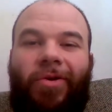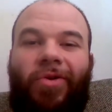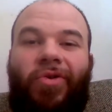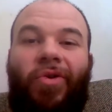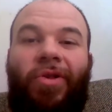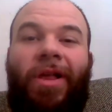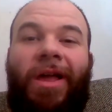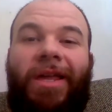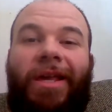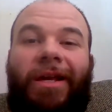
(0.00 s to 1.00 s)
Good
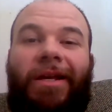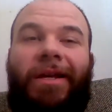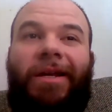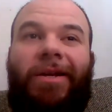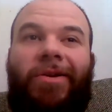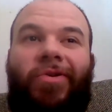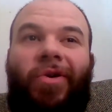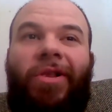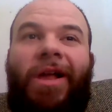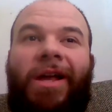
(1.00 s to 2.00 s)
luck.
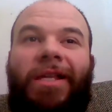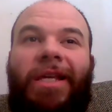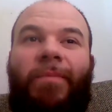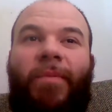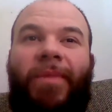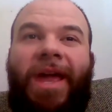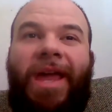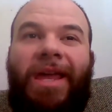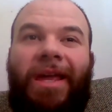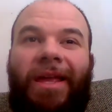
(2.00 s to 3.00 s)
Good luck, Tampa
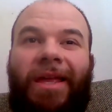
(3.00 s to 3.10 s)
Bay.